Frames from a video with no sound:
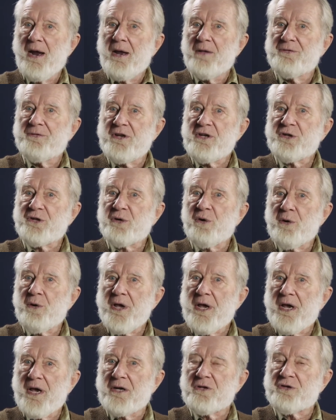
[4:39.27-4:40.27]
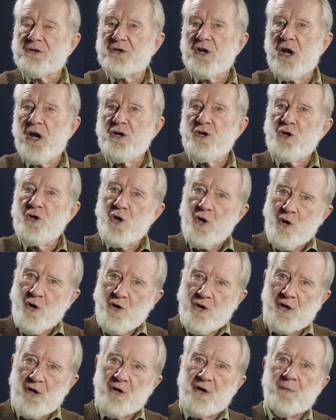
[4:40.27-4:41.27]
This creates a
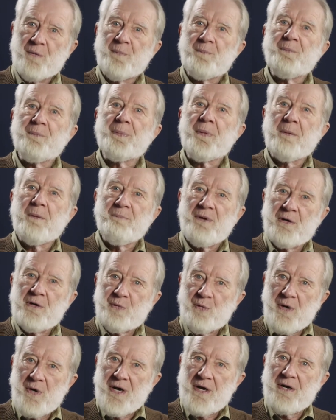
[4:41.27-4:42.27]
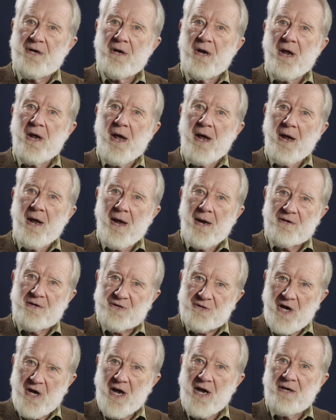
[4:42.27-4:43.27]
union between
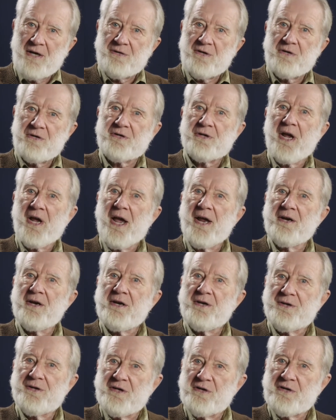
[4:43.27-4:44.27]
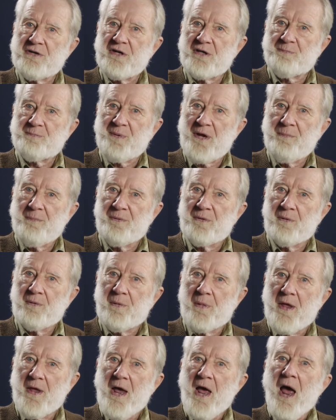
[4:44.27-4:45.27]
scientists and Indigenous
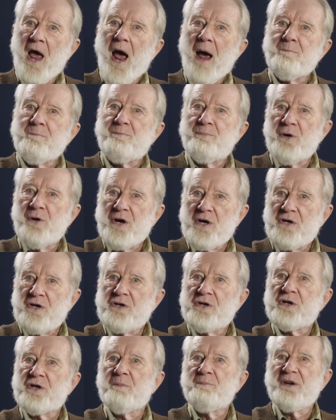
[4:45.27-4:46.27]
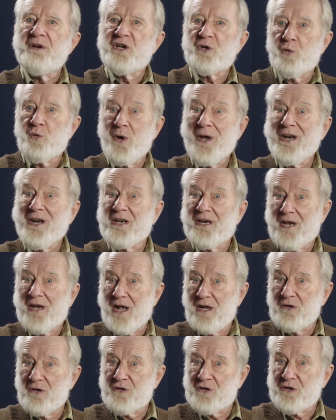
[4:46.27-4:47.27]
people, a bridge between
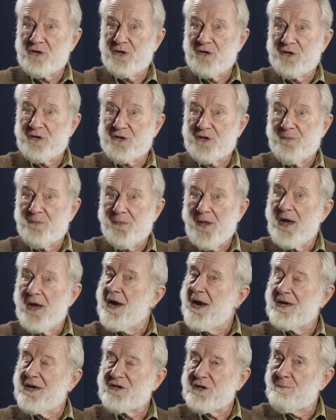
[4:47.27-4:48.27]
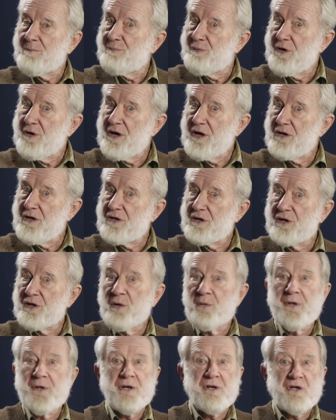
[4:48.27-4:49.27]
cultures. It's a bridge
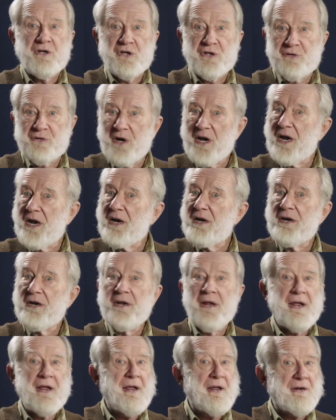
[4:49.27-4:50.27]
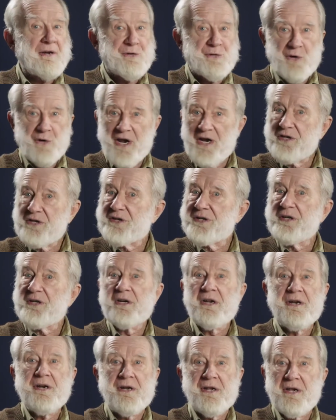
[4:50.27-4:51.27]
that Australia
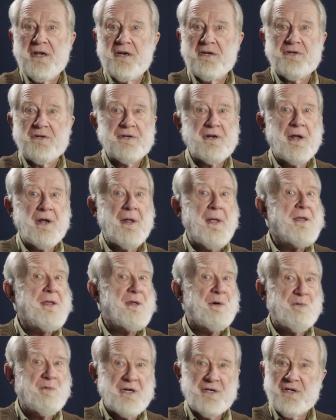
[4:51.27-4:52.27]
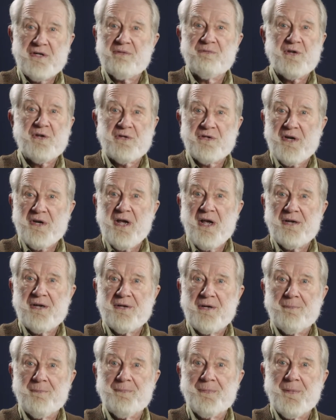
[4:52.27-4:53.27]
drastically needs in the rest of
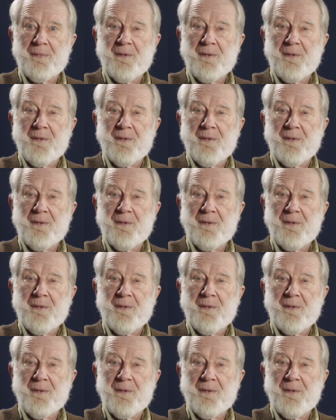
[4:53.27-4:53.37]
society.